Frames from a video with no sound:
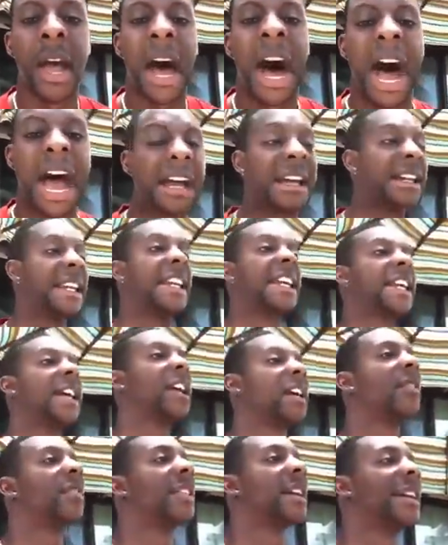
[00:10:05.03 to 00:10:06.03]
I can
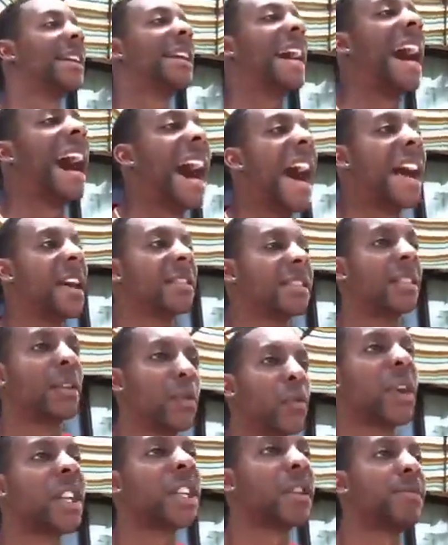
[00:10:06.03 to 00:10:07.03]
hear the guys, the
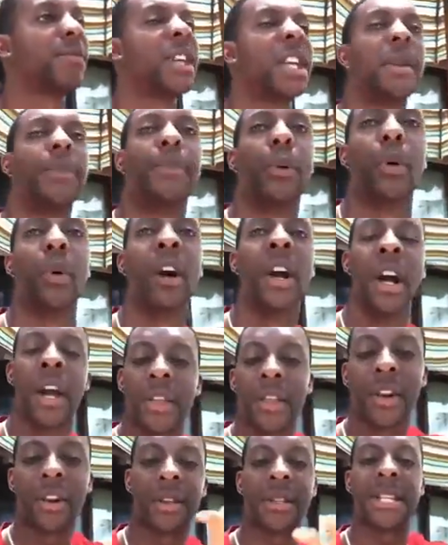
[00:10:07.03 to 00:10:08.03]
rich people
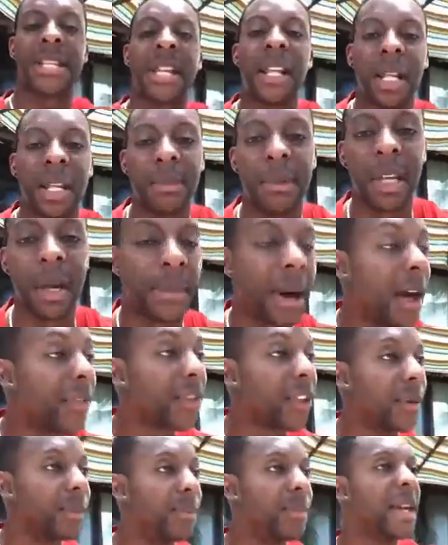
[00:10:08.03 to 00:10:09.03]
that are telling me
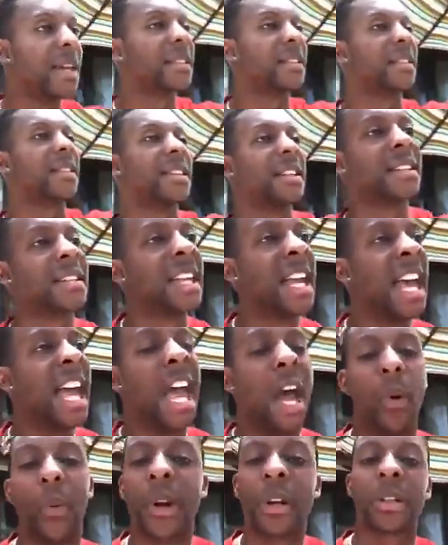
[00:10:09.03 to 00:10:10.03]
about their businesses,
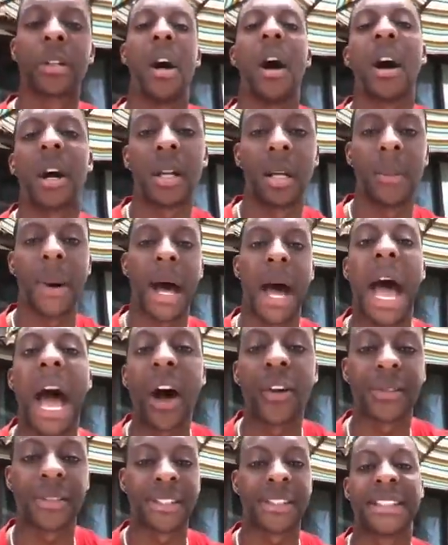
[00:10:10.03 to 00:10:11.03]
and we're talking about
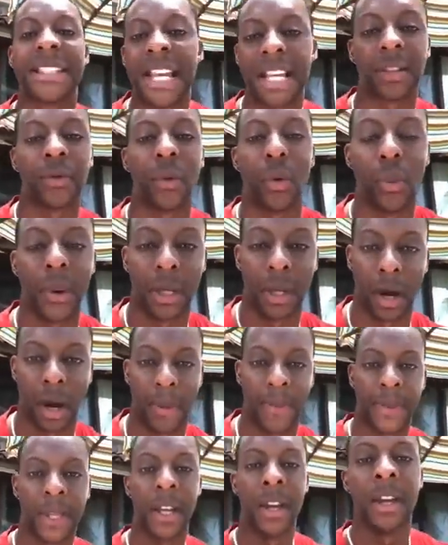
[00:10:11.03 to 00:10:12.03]
how successful we
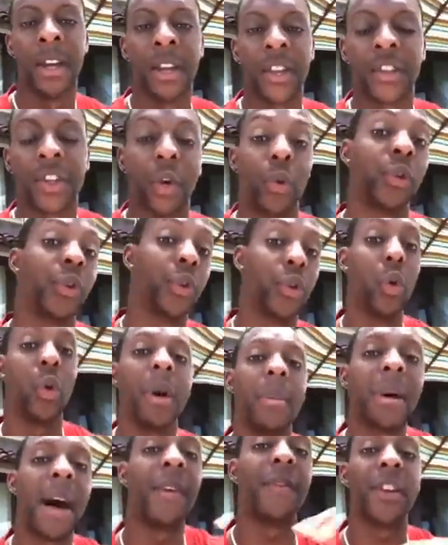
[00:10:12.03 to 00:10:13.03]
are. So
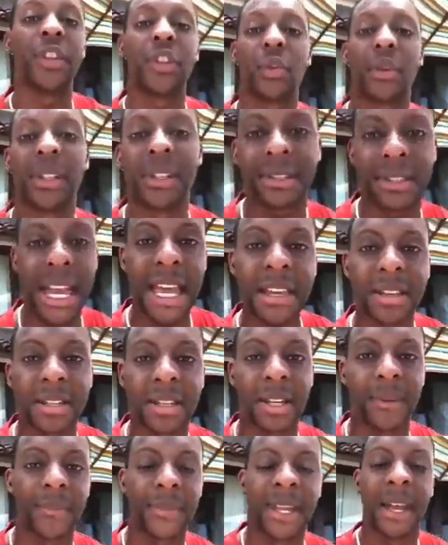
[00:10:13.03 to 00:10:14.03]
during my
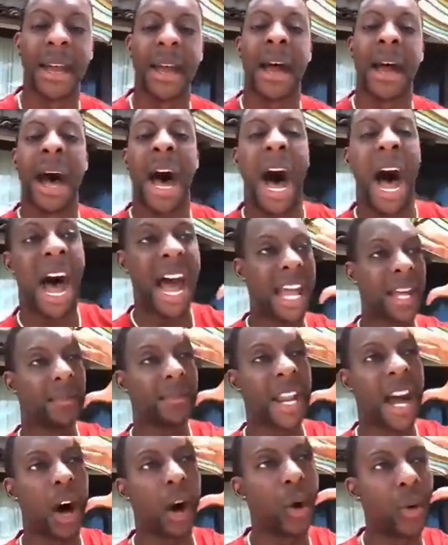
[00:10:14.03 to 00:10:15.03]
visualization, I am
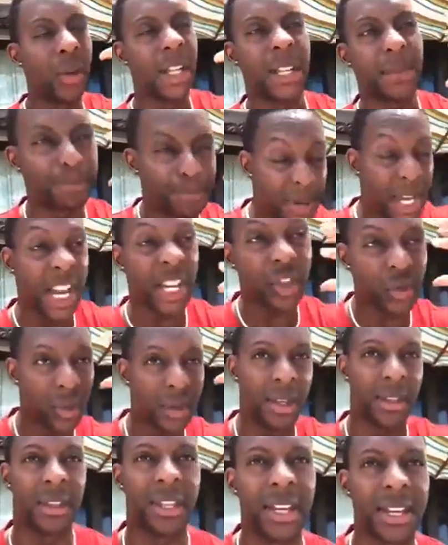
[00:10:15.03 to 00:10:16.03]
not only
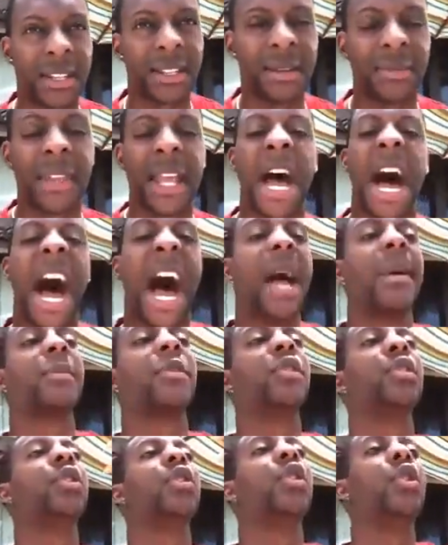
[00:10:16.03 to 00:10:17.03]
picturing this, I'm
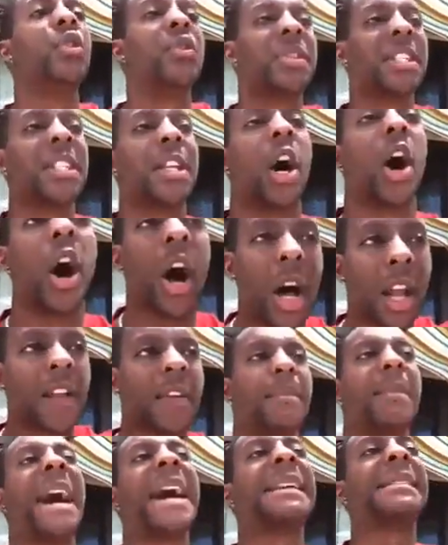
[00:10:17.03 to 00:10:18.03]
using all
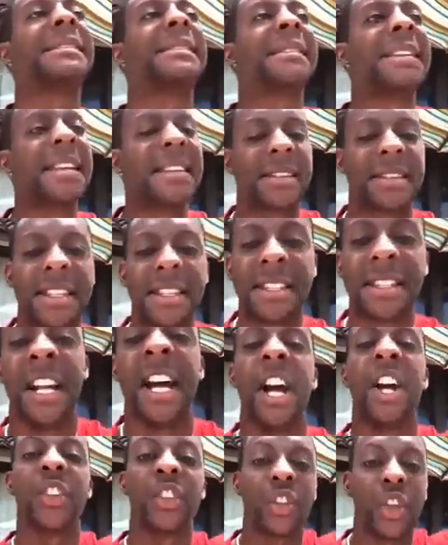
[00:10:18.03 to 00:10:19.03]
of my senses
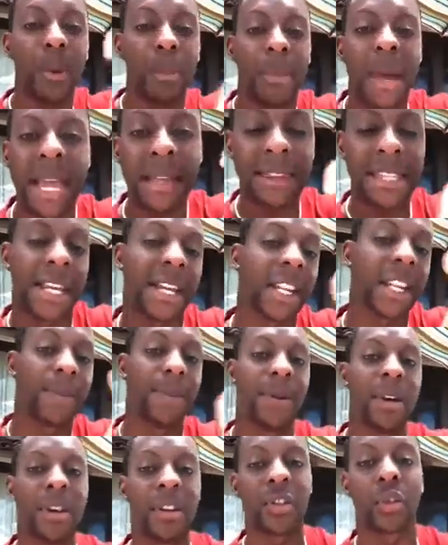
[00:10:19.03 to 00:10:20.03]
to make that
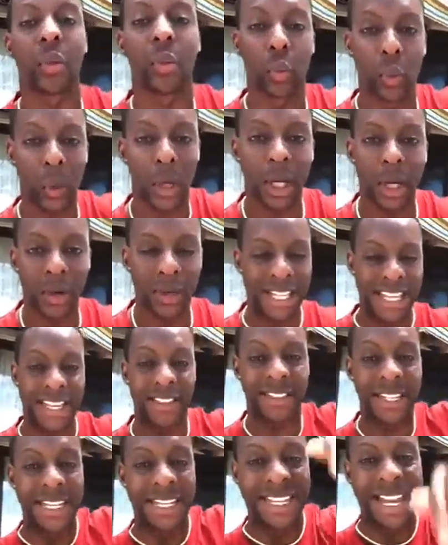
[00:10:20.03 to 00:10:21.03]
experience real
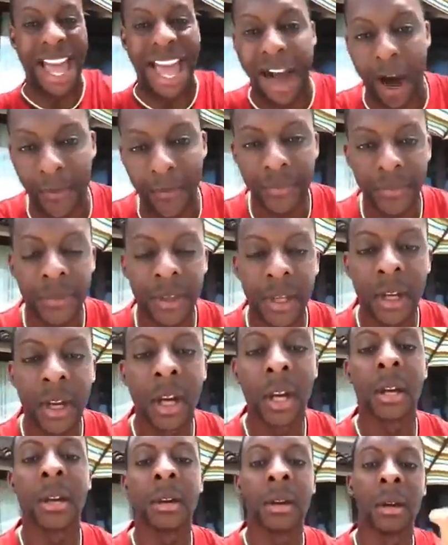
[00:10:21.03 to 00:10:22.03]
in the now.
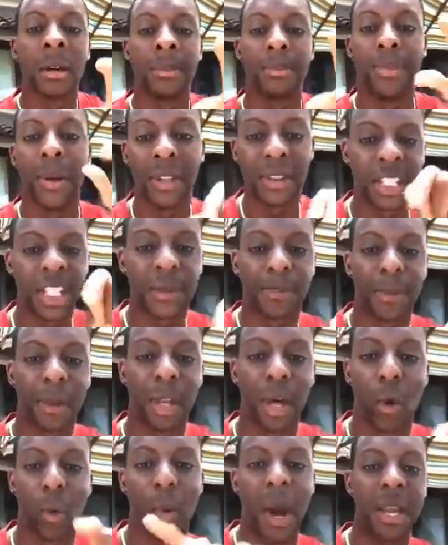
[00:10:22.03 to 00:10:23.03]
Put this
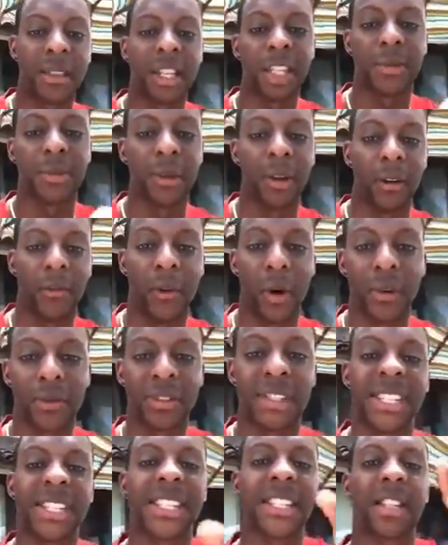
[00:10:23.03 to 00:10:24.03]
below, write this below, folks.
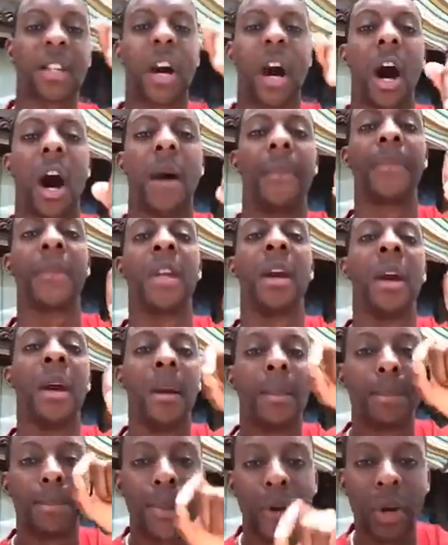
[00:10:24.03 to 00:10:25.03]
This is called
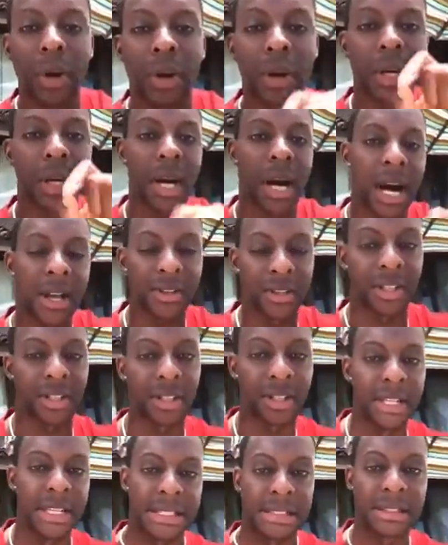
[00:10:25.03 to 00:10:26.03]
pure
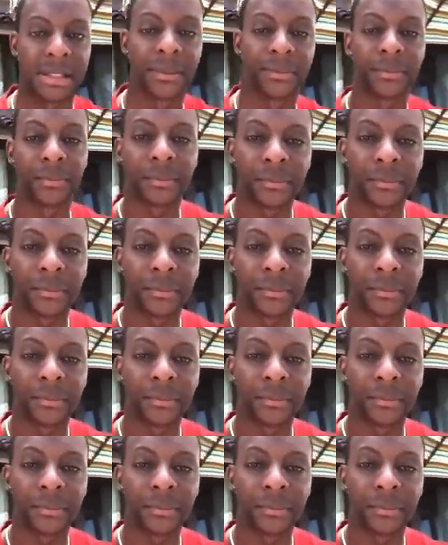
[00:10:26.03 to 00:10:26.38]
consciousness.